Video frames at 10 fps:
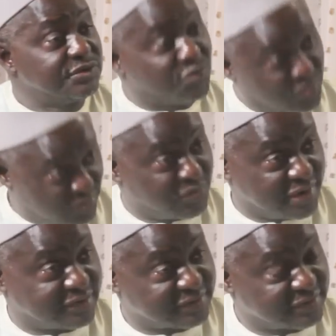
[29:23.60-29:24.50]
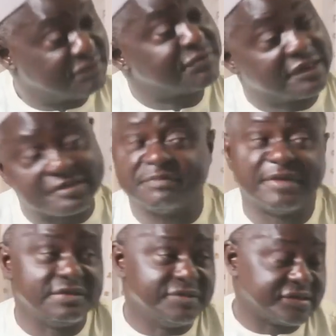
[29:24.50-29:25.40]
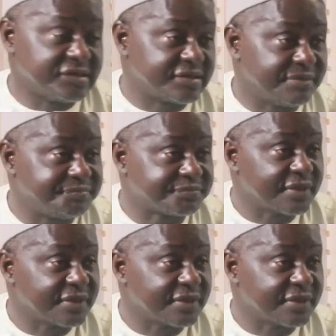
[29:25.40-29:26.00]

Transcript: to regulate the financial management system.